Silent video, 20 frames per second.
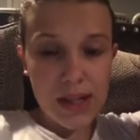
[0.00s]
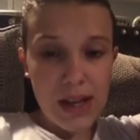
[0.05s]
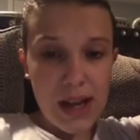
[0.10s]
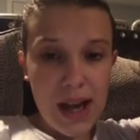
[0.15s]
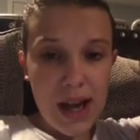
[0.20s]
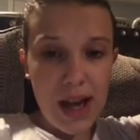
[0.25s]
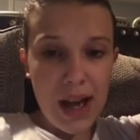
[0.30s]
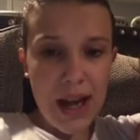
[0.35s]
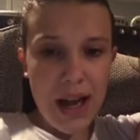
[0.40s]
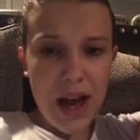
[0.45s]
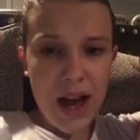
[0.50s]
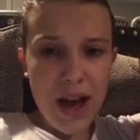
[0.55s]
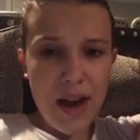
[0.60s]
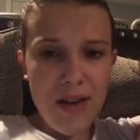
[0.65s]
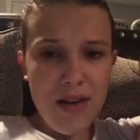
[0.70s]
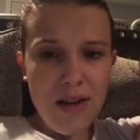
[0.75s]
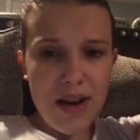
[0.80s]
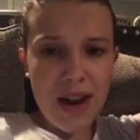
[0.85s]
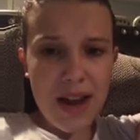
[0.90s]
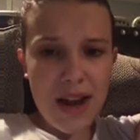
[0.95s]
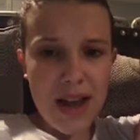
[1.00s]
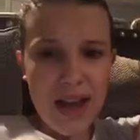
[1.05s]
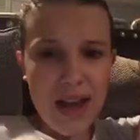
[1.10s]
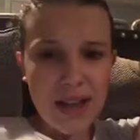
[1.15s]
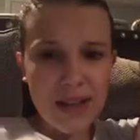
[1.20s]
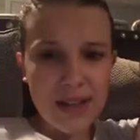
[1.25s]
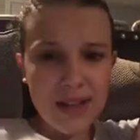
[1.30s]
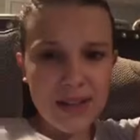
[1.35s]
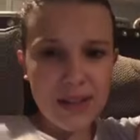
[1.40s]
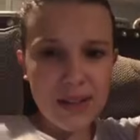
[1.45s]
Hi,
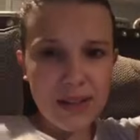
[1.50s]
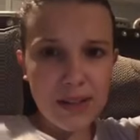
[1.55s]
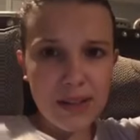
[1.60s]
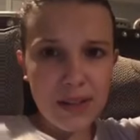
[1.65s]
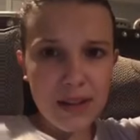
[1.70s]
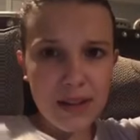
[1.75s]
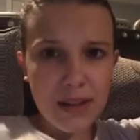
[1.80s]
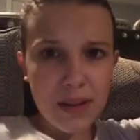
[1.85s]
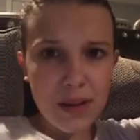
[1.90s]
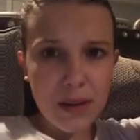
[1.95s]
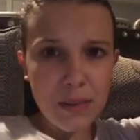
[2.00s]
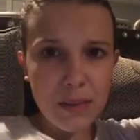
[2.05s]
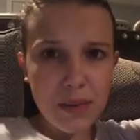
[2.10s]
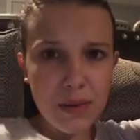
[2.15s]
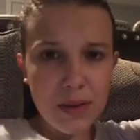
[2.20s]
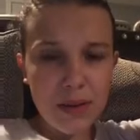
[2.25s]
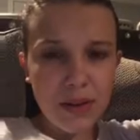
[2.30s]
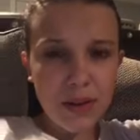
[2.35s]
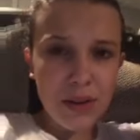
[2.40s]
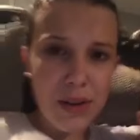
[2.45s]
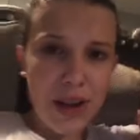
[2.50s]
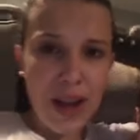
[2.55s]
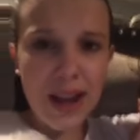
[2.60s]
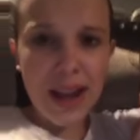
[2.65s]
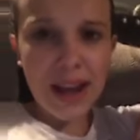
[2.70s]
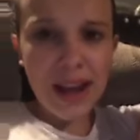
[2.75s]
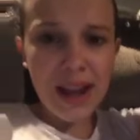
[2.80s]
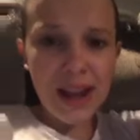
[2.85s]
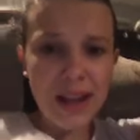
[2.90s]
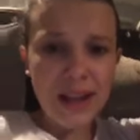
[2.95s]
Iris. Hope you're
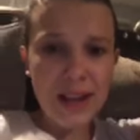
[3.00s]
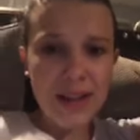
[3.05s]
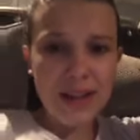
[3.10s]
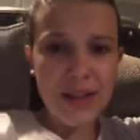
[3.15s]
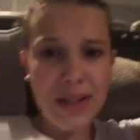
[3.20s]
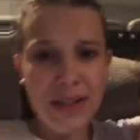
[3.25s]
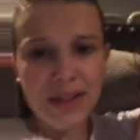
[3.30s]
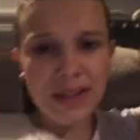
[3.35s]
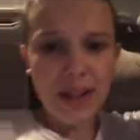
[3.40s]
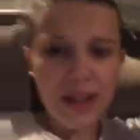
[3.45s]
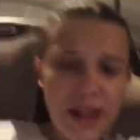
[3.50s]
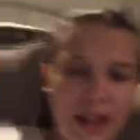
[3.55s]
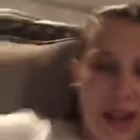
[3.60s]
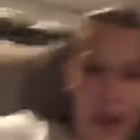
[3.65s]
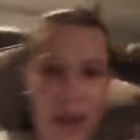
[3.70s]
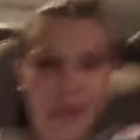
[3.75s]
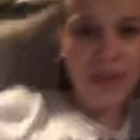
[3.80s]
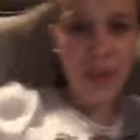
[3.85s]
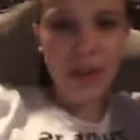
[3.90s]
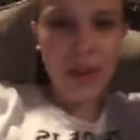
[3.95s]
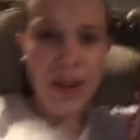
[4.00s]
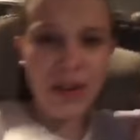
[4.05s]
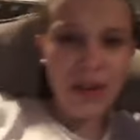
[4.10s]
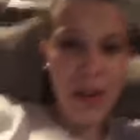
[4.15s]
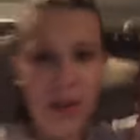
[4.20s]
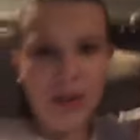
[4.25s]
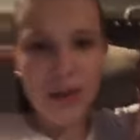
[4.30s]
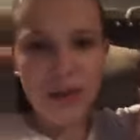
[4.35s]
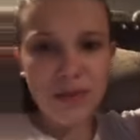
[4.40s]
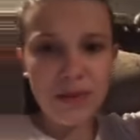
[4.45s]
great. I love
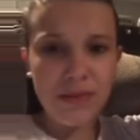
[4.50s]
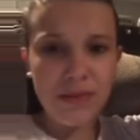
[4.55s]
you.